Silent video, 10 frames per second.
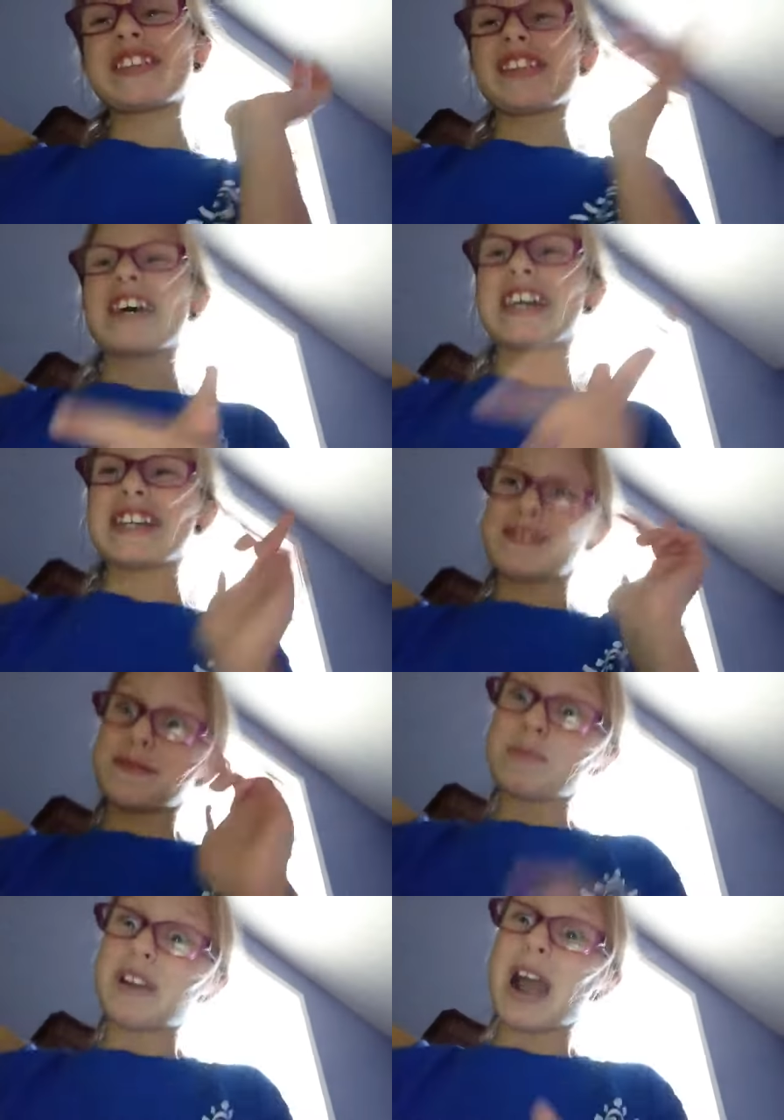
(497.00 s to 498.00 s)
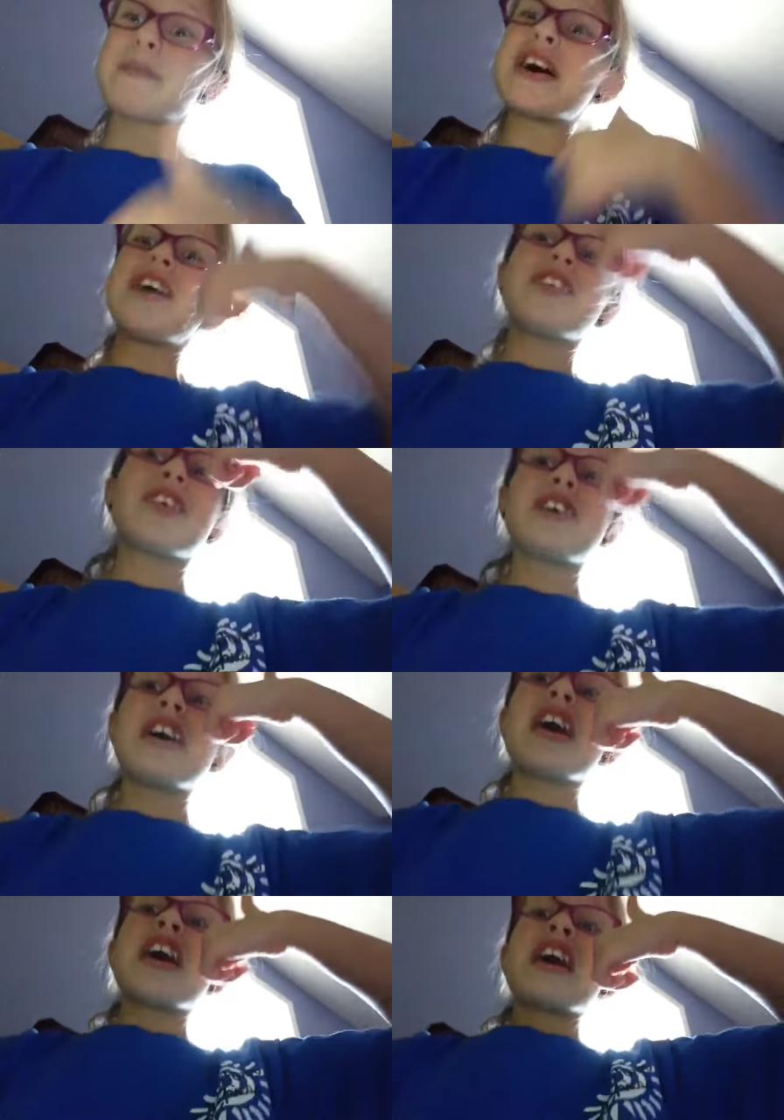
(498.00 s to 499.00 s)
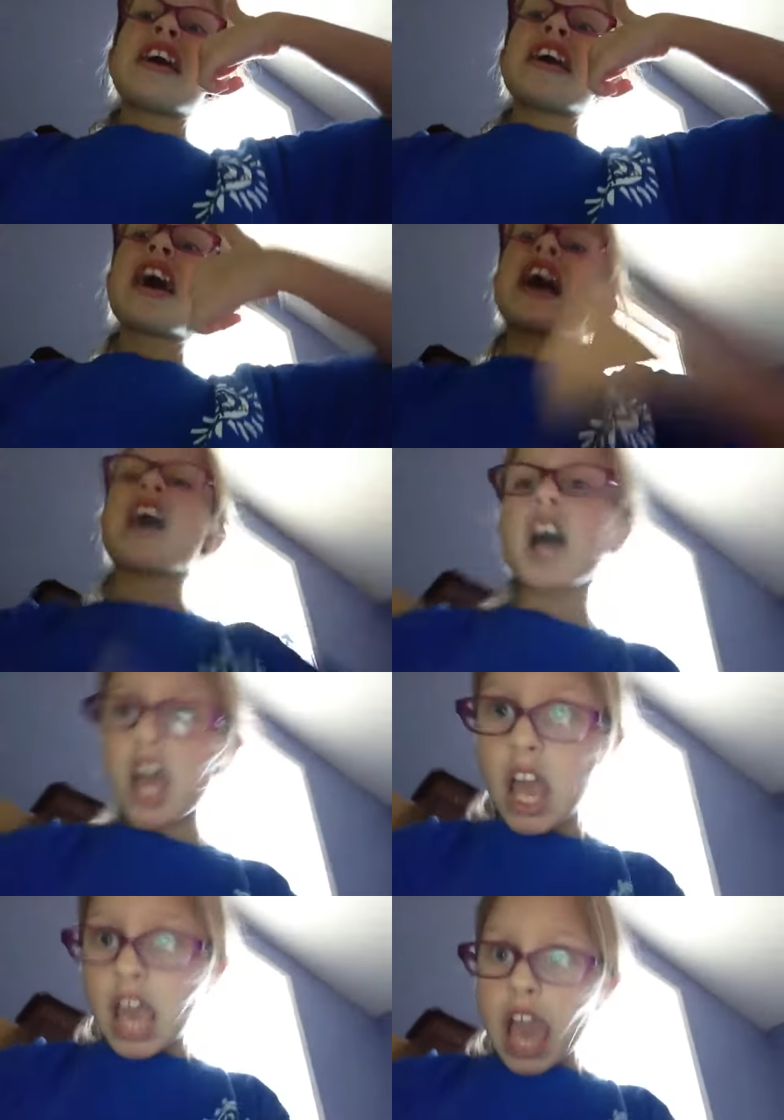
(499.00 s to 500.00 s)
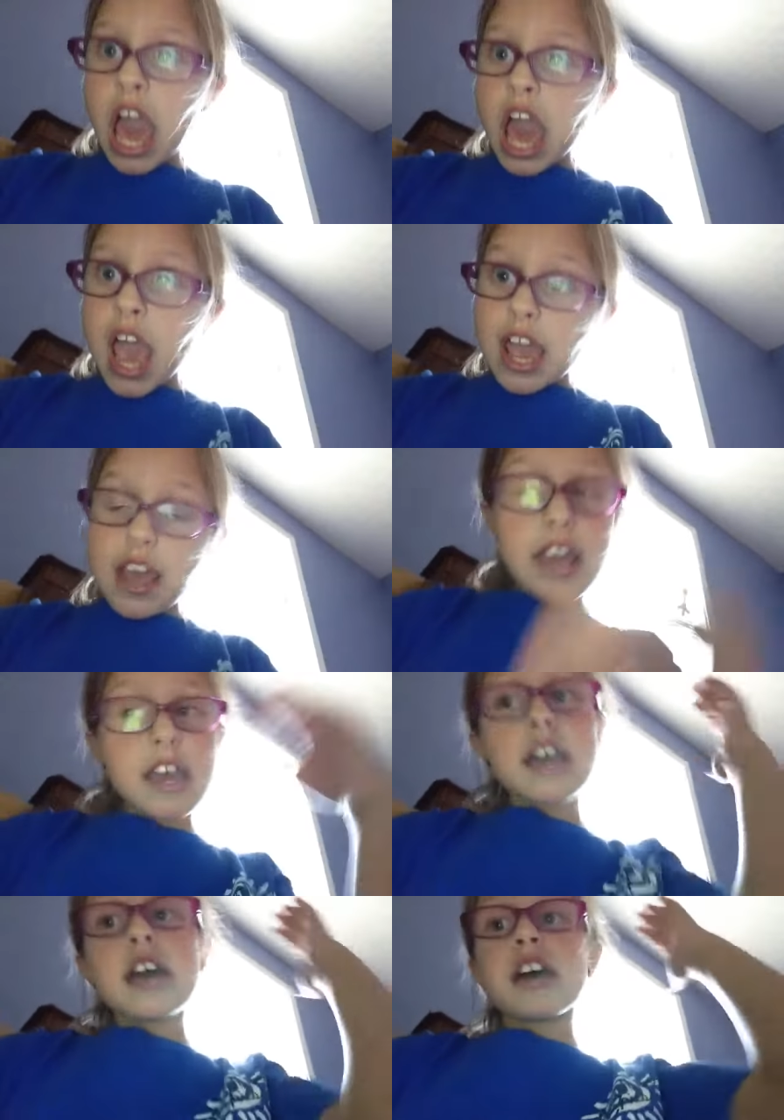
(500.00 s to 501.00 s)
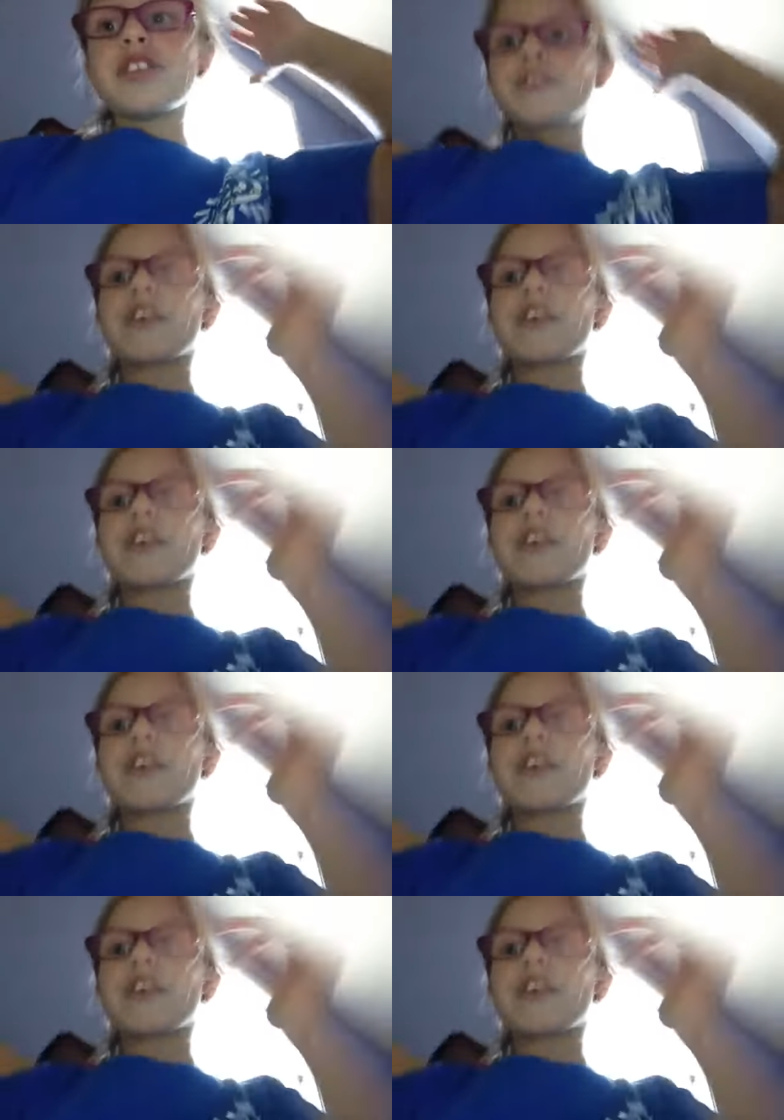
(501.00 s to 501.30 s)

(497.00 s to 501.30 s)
to like and subscribe. No. Yeah. And don't